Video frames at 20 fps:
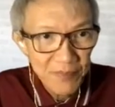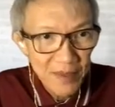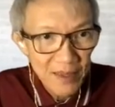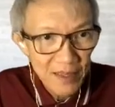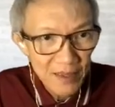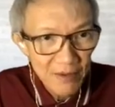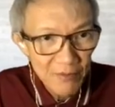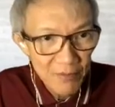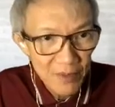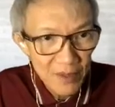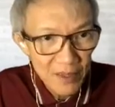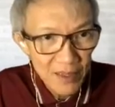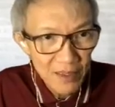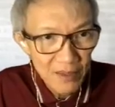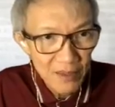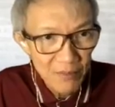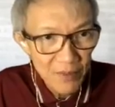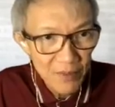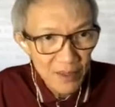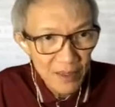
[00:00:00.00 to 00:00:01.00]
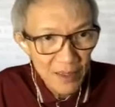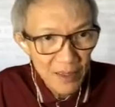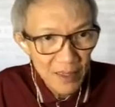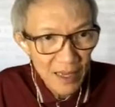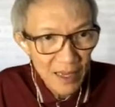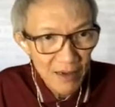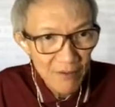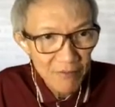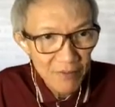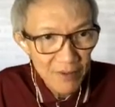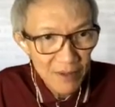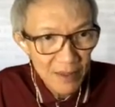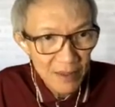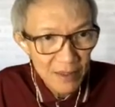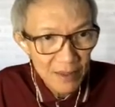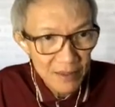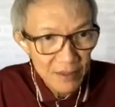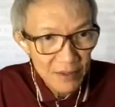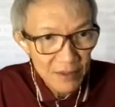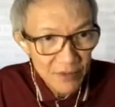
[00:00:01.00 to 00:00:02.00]
we have a
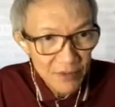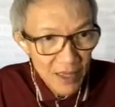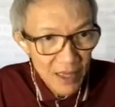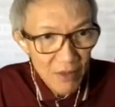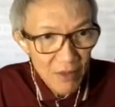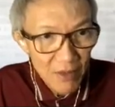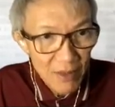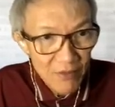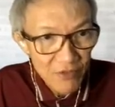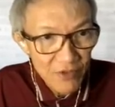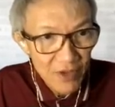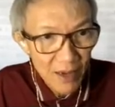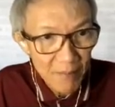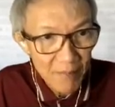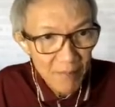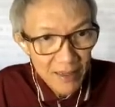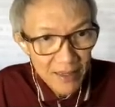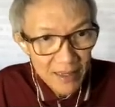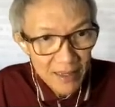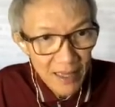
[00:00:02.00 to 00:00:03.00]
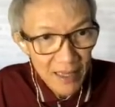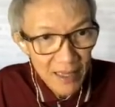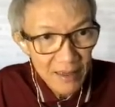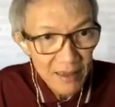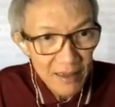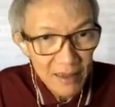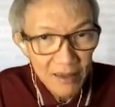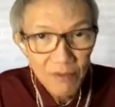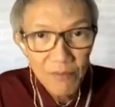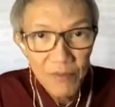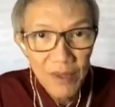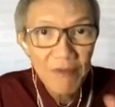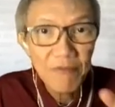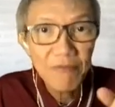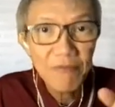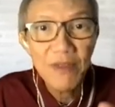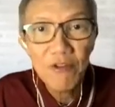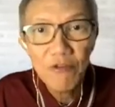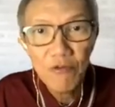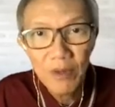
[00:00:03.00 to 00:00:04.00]
test and jump at the end, we have
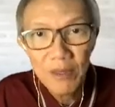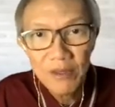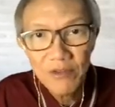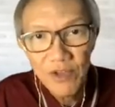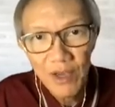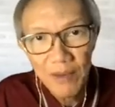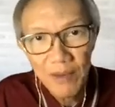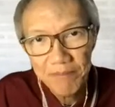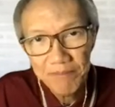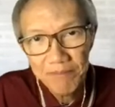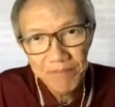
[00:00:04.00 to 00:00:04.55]
just 1 jump.